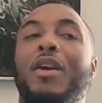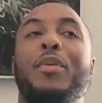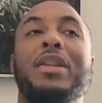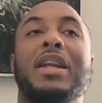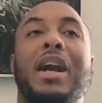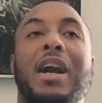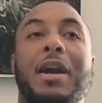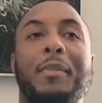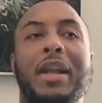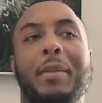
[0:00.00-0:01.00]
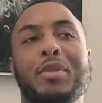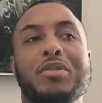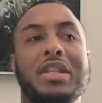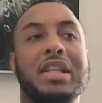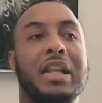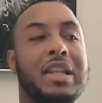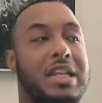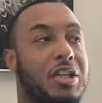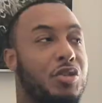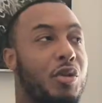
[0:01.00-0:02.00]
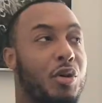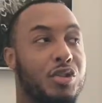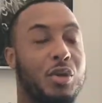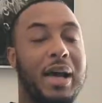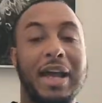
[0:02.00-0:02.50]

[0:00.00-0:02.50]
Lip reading: with the and I'm using the elite control, so I